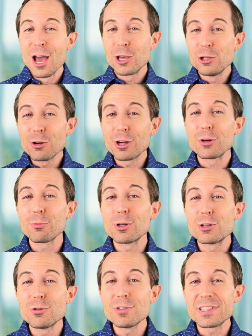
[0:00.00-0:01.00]
you can can
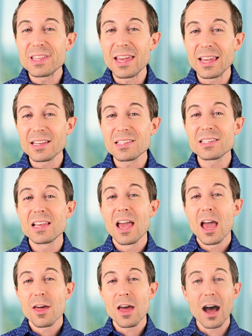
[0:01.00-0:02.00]
reduce things
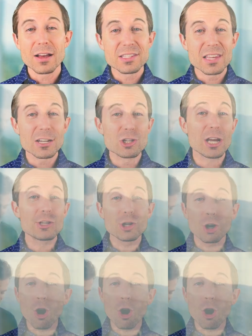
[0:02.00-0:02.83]
uh, such as your